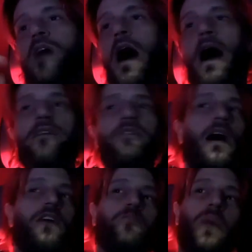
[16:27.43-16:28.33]
Ice
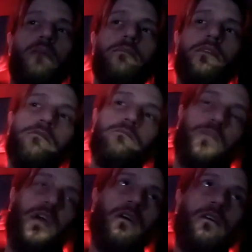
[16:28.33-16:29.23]
Ice Baby,
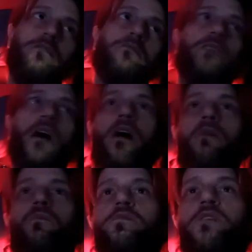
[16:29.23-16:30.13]
because I
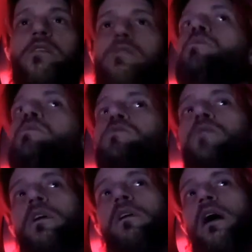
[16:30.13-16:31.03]
was a huge
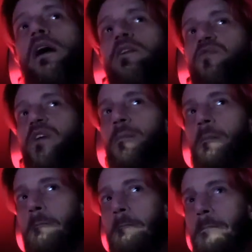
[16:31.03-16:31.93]
Vanilla Ice fan
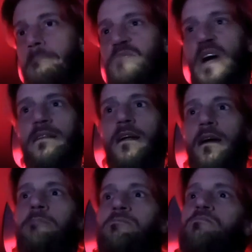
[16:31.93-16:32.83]
back in the
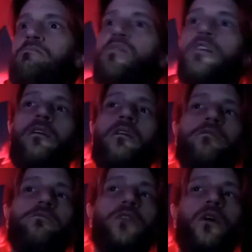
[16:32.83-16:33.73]
day.
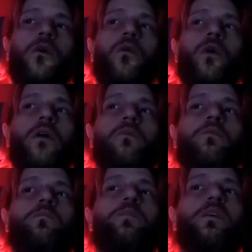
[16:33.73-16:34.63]
So it
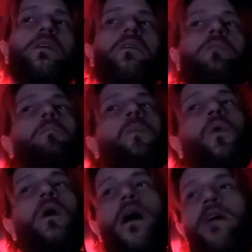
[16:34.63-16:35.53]
would be
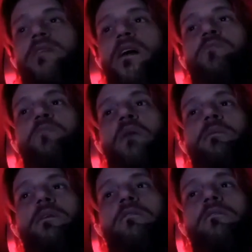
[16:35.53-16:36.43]
more Ice Ice
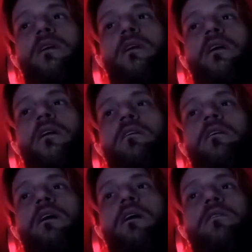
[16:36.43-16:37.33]
Baby
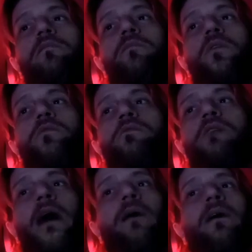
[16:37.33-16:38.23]
than Under Pressure.
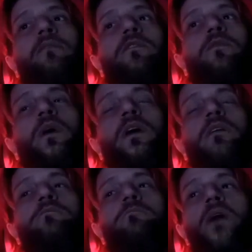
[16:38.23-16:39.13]
However, Queen
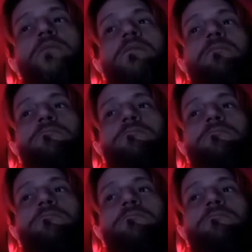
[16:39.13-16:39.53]
is amazing.